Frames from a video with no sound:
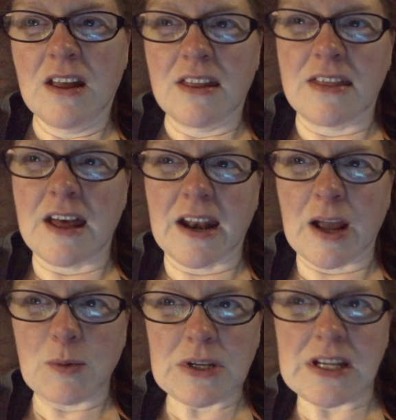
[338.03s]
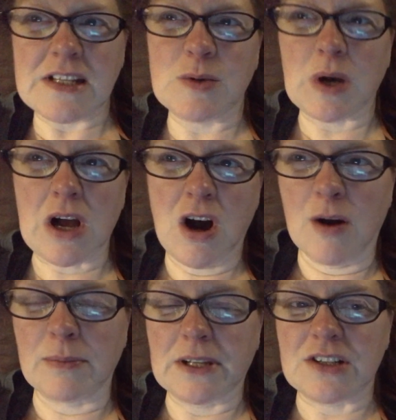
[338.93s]
that I would need to
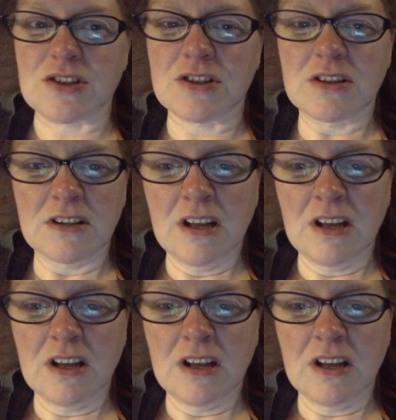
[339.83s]
accomplish